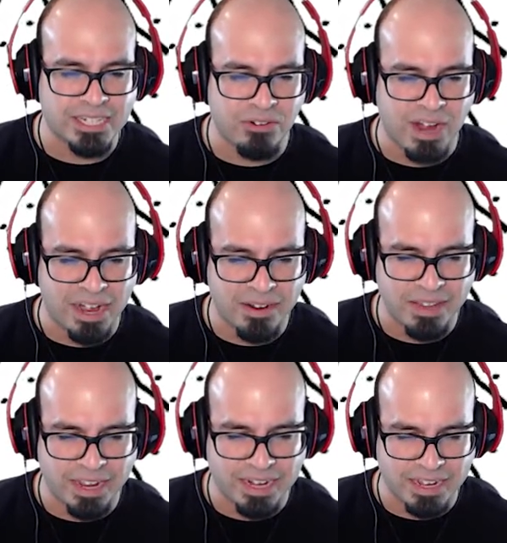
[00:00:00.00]
great,
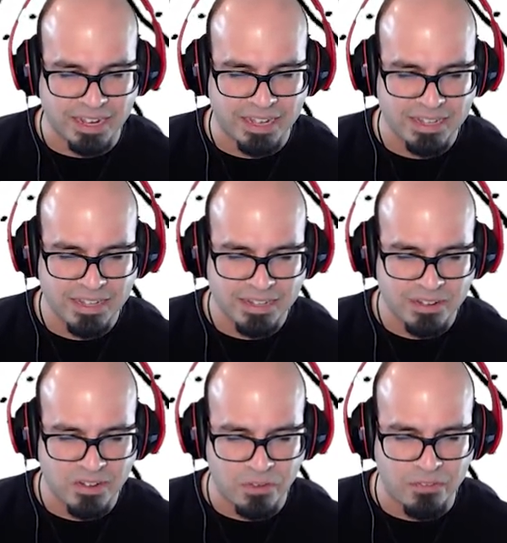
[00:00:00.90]
like
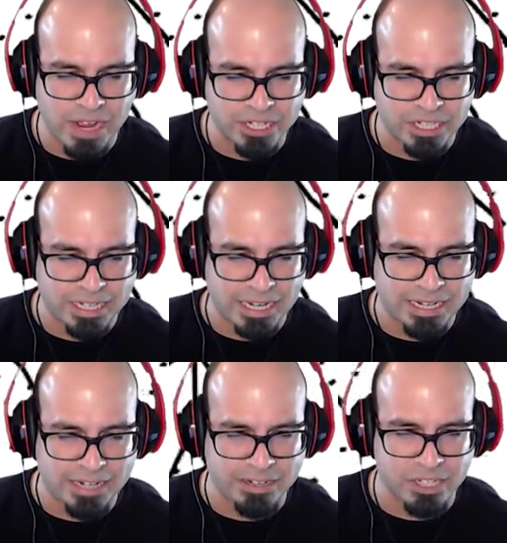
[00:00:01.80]
old-fashioned
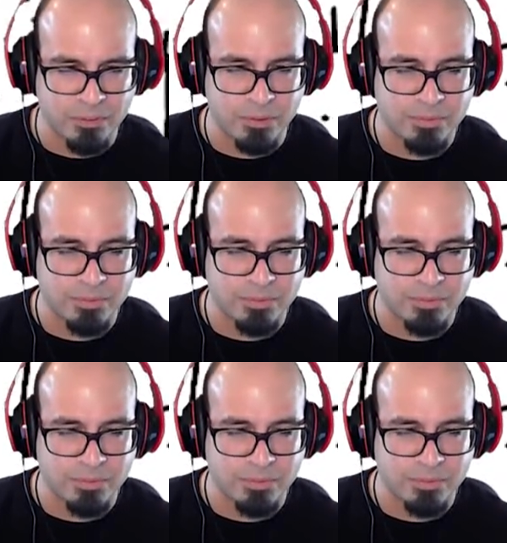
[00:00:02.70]
D&D or something.